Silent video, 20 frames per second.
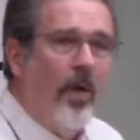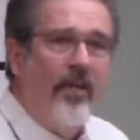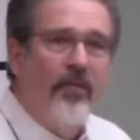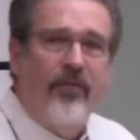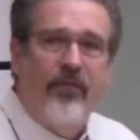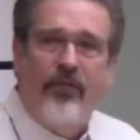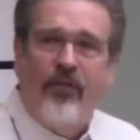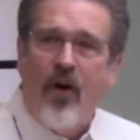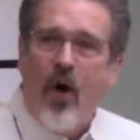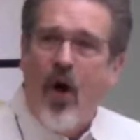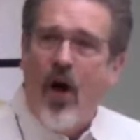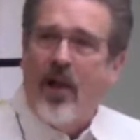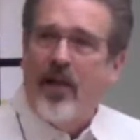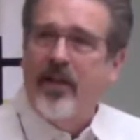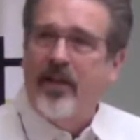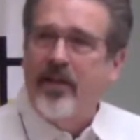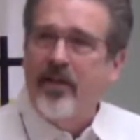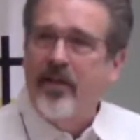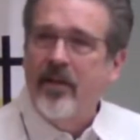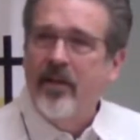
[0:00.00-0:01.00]
we've
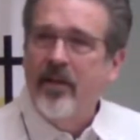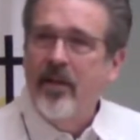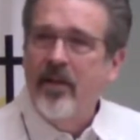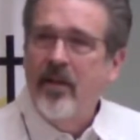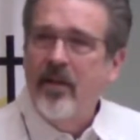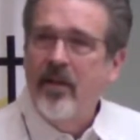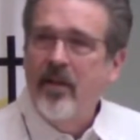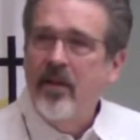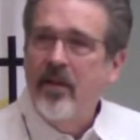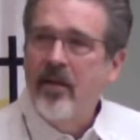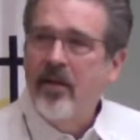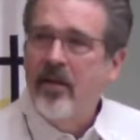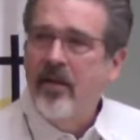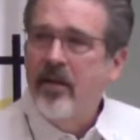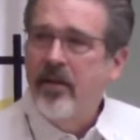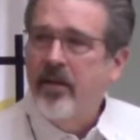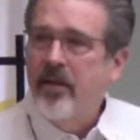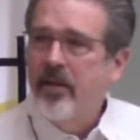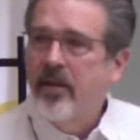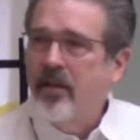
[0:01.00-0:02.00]
fallen.
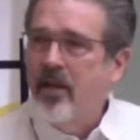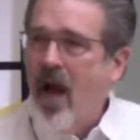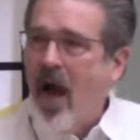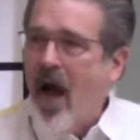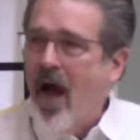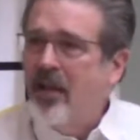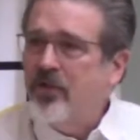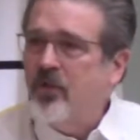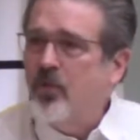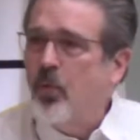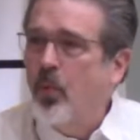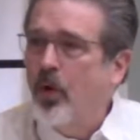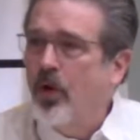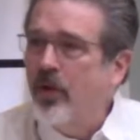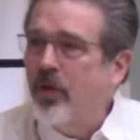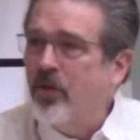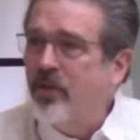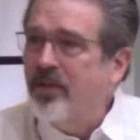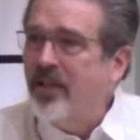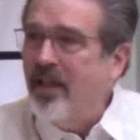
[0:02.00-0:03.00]
God's
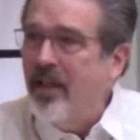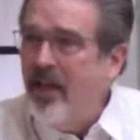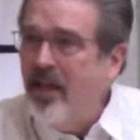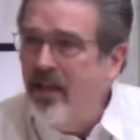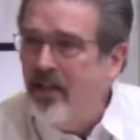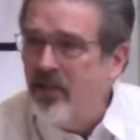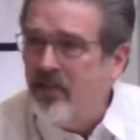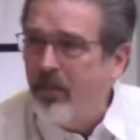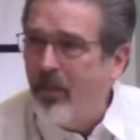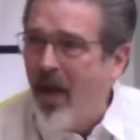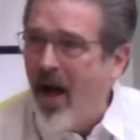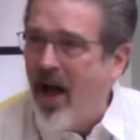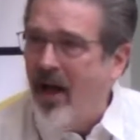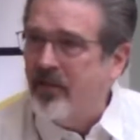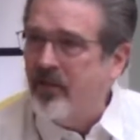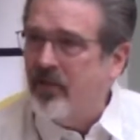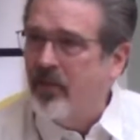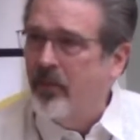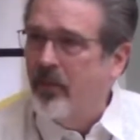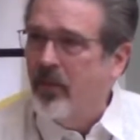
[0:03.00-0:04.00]
world is
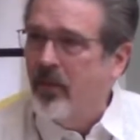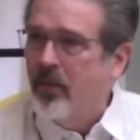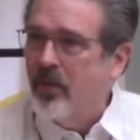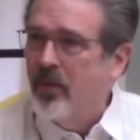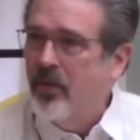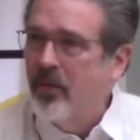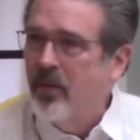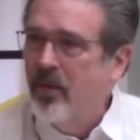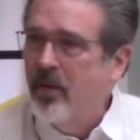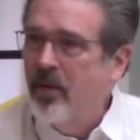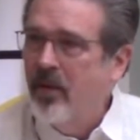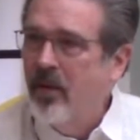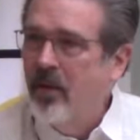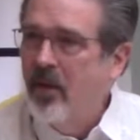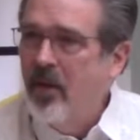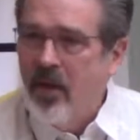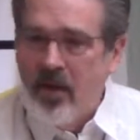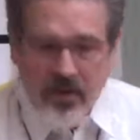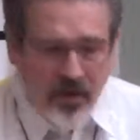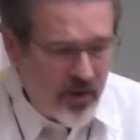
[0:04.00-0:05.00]
possible.
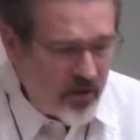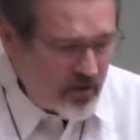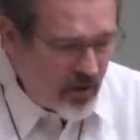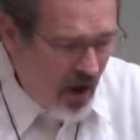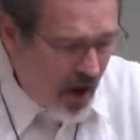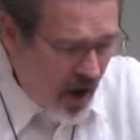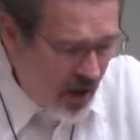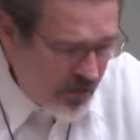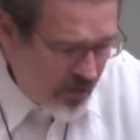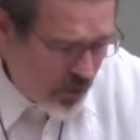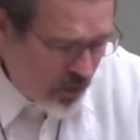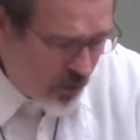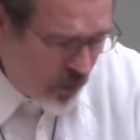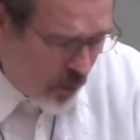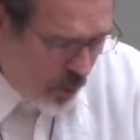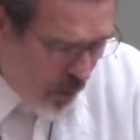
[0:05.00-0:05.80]
This other